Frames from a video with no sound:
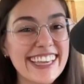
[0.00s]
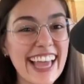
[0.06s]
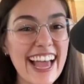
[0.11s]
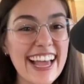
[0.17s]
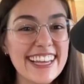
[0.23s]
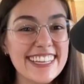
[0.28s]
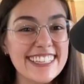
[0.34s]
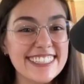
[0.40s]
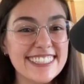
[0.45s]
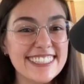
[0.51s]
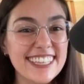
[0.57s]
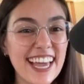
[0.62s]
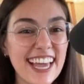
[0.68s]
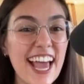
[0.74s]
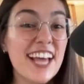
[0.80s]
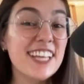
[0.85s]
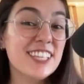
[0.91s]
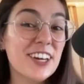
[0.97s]
Yes.
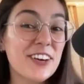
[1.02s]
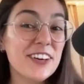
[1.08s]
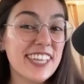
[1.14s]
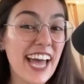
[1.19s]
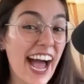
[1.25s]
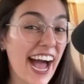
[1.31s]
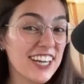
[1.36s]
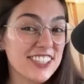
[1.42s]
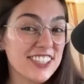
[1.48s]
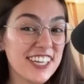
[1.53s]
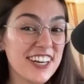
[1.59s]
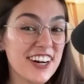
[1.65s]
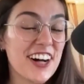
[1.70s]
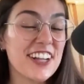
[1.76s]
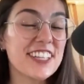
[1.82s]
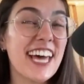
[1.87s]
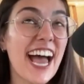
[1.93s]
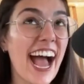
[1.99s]
So it's actually
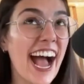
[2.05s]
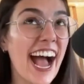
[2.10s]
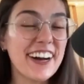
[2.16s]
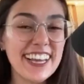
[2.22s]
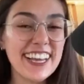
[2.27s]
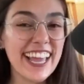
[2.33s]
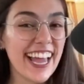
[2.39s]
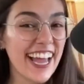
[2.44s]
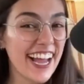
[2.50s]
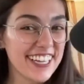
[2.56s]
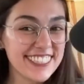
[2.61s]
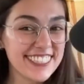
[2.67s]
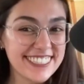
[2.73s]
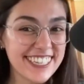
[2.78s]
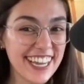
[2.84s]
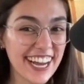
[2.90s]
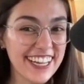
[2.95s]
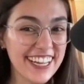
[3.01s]
called How to Get
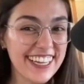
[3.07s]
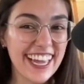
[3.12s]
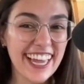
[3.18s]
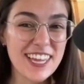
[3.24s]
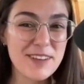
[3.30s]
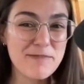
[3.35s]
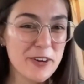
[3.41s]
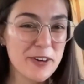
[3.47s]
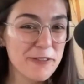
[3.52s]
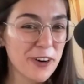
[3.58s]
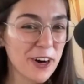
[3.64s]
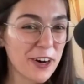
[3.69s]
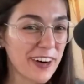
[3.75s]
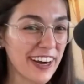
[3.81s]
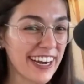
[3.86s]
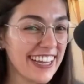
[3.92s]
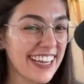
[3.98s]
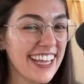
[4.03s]
Unstuck and Move
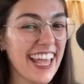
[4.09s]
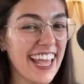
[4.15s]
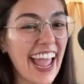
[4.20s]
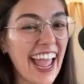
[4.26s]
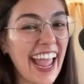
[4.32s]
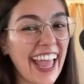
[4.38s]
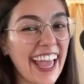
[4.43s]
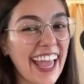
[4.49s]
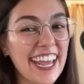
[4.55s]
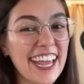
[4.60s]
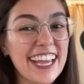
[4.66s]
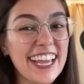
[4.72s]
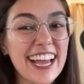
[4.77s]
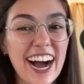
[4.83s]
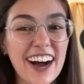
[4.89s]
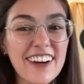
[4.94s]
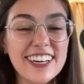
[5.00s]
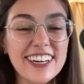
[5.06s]
Forward. And it
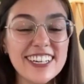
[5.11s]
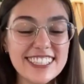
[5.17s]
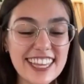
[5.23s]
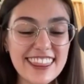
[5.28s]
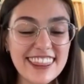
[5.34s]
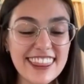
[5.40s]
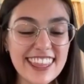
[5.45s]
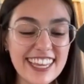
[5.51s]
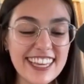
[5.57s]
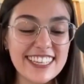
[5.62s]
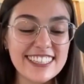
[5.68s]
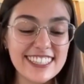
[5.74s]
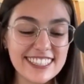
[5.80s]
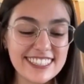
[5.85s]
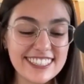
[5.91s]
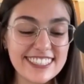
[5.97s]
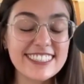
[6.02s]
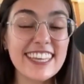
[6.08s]
covers these
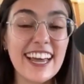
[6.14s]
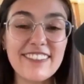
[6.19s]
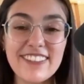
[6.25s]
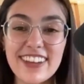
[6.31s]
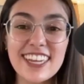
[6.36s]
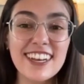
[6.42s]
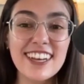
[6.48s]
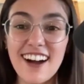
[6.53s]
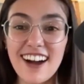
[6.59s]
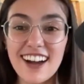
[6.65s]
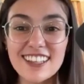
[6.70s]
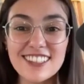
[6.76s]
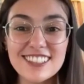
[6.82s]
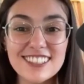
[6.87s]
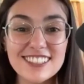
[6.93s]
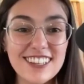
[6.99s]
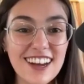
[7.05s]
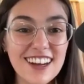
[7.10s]
7
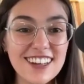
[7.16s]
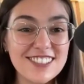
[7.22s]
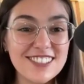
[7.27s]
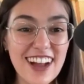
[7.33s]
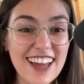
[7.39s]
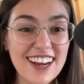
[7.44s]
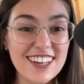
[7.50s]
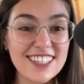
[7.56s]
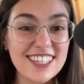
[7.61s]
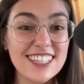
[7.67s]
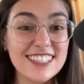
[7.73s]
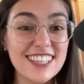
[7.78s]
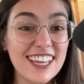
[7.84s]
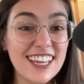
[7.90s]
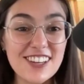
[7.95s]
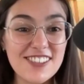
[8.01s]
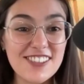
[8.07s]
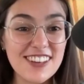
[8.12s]
unstuck strategies that
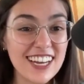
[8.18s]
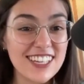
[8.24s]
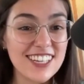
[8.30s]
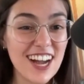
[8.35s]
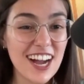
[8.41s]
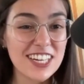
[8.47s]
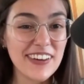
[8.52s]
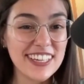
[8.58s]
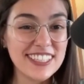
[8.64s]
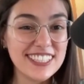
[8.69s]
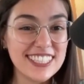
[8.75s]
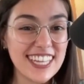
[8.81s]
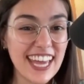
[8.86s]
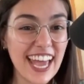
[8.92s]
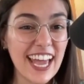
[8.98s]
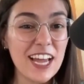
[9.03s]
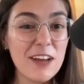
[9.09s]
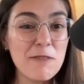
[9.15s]
you and I talked about
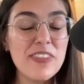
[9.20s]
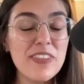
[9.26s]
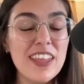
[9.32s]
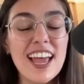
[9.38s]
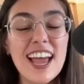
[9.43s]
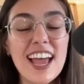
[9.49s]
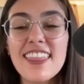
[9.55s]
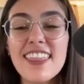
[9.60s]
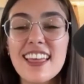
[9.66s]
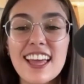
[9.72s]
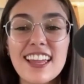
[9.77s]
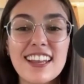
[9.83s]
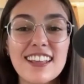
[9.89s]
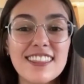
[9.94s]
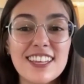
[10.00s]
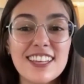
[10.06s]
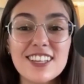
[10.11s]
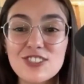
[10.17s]
today. And then
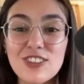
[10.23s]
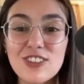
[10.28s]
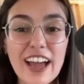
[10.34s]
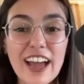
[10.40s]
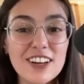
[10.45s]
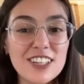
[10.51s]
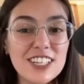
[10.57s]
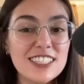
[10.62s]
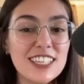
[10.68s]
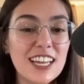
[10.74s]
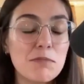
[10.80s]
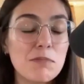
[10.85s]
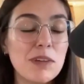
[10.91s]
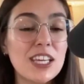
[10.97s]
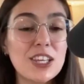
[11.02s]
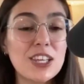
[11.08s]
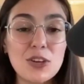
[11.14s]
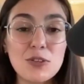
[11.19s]
these strategies can be
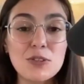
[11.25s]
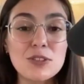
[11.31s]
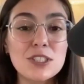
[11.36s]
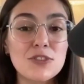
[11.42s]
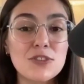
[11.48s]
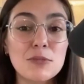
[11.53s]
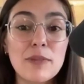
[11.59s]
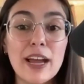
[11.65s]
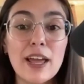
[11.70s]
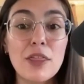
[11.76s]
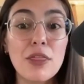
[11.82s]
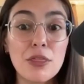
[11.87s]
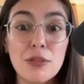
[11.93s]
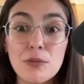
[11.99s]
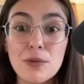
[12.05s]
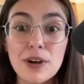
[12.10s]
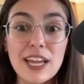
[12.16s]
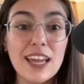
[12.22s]
used for my
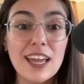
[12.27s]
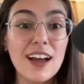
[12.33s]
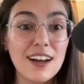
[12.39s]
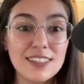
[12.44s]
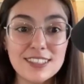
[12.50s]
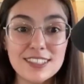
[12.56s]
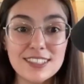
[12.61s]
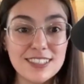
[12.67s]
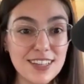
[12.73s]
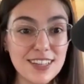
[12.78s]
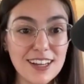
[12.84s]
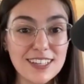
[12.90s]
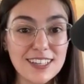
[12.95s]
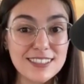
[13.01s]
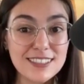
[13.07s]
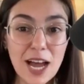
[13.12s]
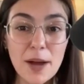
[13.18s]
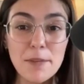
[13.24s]
3 unstuck
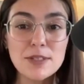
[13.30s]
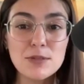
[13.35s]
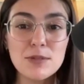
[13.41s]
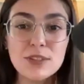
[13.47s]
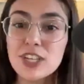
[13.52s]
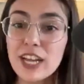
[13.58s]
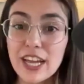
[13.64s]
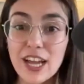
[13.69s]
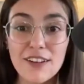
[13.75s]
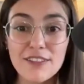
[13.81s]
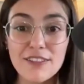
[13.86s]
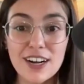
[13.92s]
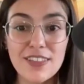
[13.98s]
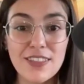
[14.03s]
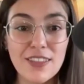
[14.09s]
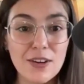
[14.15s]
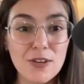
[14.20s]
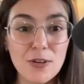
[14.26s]
steps, which I cover
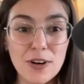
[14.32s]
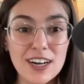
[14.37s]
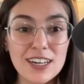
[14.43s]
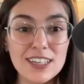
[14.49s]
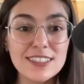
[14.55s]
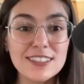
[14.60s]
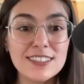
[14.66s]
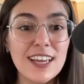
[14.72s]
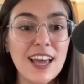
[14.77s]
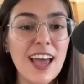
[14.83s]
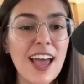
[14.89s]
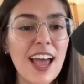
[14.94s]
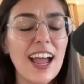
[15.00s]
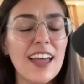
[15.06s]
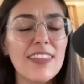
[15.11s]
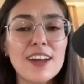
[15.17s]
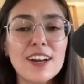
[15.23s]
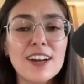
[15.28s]
in the course.
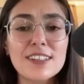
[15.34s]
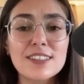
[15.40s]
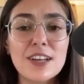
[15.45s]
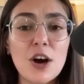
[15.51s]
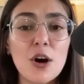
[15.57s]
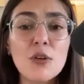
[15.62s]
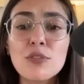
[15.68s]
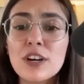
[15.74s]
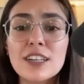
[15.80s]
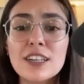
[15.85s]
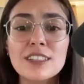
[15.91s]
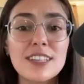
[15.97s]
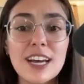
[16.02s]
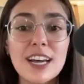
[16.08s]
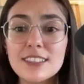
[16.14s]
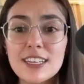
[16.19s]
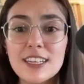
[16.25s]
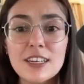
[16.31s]
And there's over a
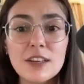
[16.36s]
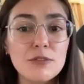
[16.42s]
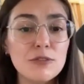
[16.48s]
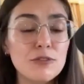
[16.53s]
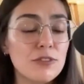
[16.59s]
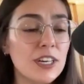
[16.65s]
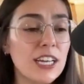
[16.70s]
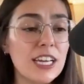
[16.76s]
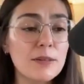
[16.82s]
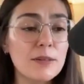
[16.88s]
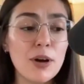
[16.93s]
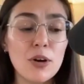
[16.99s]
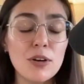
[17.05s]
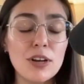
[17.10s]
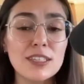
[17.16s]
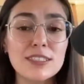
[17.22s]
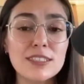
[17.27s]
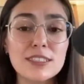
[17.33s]
dozen free
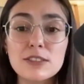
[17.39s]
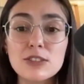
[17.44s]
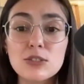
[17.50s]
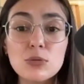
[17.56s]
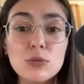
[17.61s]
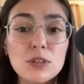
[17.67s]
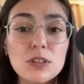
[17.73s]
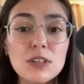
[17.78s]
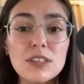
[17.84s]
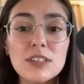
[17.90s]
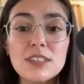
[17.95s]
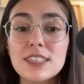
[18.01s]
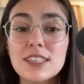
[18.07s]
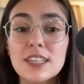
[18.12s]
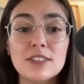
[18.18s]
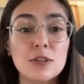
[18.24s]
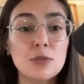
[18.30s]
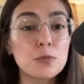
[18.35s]
bonus tools.
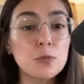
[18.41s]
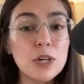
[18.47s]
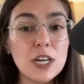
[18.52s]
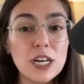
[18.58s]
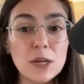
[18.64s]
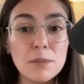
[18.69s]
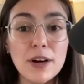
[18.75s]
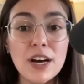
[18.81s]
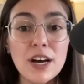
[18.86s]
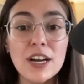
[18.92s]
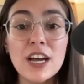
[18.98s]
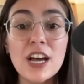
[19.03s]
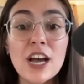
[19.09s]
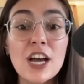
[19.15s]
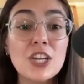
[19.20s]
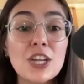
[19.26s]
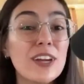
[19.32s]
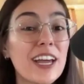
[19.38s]
There's a workbook.
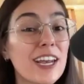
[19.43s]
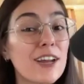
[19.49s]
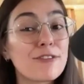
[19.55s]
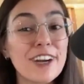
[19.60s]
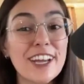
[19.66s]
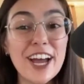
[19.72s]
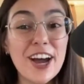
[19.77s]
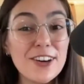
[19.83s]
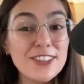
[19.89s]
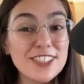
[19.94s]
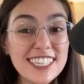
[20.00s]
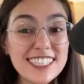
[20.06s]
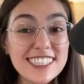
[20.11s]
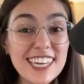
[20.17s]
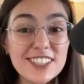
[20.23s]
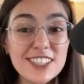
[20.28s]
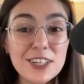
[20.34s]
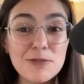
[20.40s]
You get a free coaching
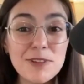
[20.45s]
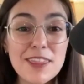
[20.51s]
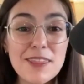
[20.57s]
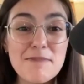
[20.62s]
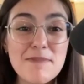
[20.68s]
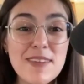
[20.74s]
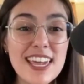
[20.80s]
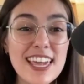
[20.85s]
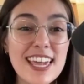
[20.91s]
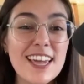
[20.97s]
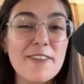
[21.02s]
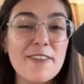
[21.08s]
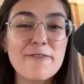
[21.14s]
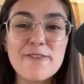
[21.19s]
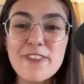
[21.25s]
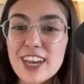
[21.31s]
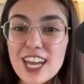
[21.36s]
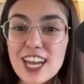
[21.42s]
session with me,
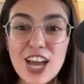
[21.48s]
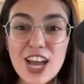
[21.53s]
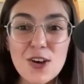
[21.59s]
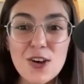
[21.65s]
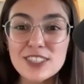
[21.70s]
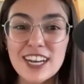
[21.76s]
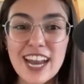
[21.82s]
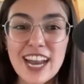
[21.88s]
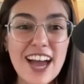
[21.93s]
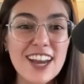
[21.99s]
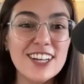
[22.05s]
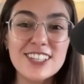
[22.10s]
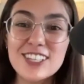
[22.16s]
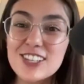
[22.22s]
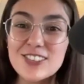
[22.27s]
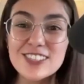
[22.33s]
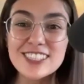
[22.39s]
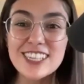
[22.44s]
videos on how to
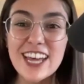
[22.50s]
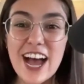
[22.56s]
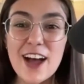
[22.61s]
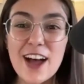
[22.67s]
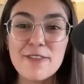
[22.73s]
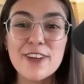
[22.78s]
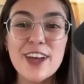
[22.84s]
do stuff,